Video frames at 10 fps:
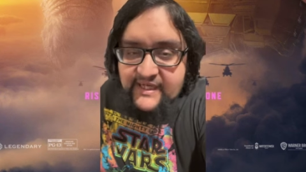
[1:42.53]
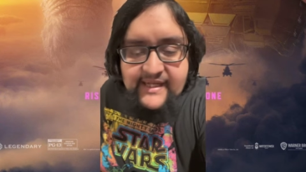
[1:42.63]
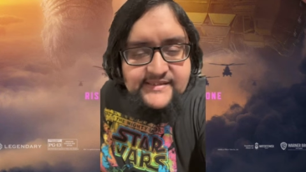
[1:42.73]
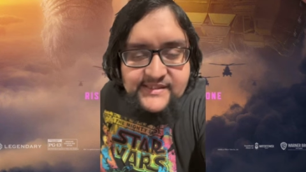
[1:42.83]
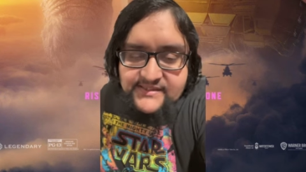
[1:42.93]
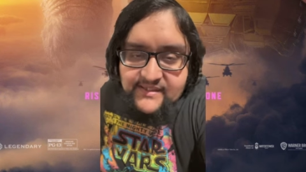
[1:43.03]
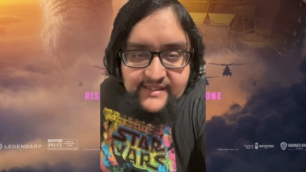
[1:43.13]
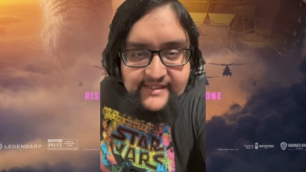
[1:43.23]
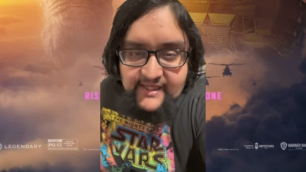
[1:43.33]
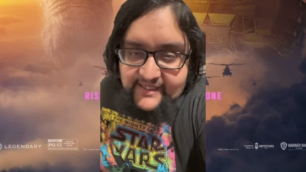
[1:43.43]
it's just going
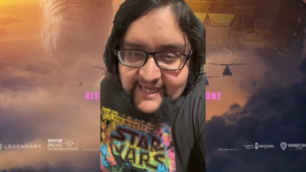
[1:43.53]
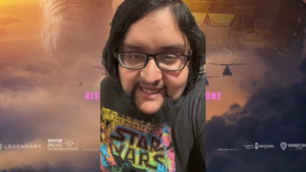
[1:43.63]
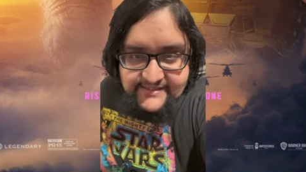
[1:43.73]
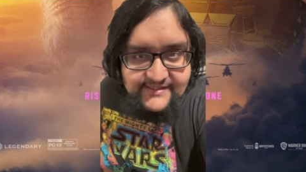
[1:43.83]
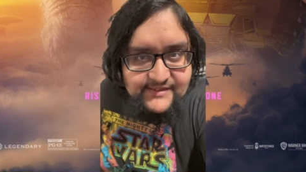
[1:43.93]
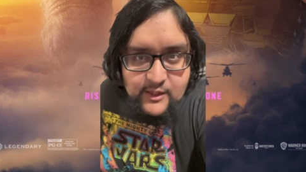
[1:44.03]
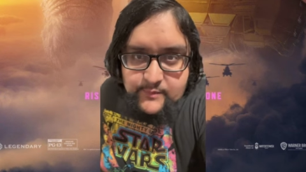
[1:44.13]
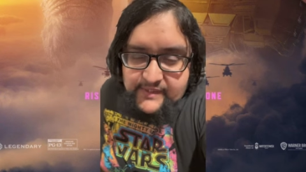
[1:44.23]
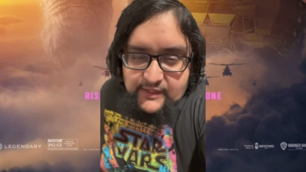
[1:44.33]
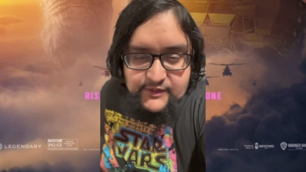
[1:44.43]
to kick ass. It's going
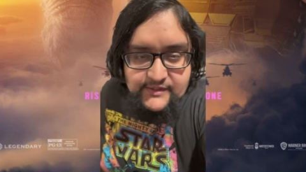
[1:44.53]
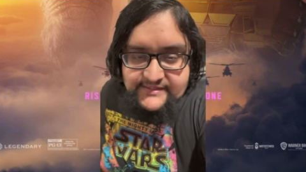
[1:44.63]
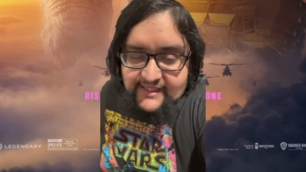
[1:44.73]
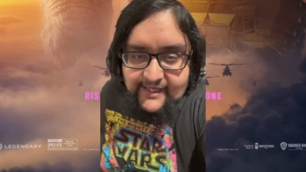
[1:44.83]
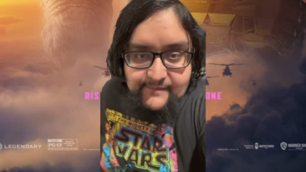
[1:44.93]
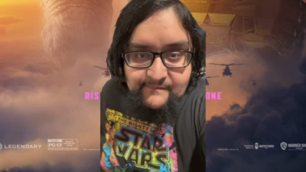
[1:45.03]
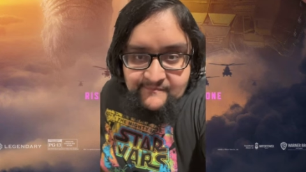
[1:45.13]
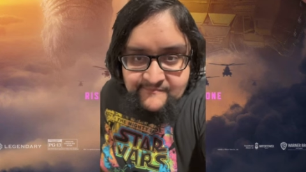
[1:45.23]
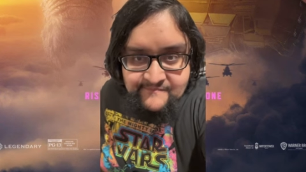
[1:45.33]
to be a good time.